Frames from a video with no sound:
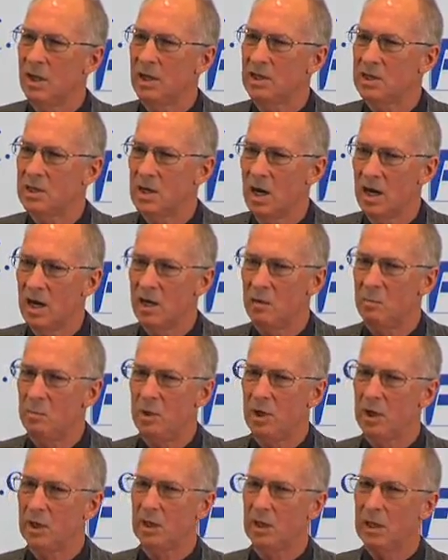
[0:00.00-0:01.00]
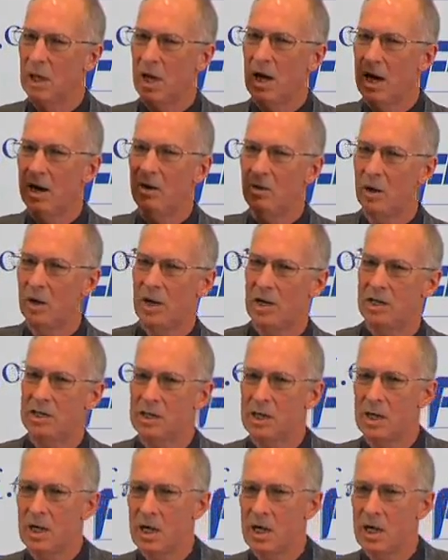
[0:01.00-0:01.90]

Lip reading: and started building high-rise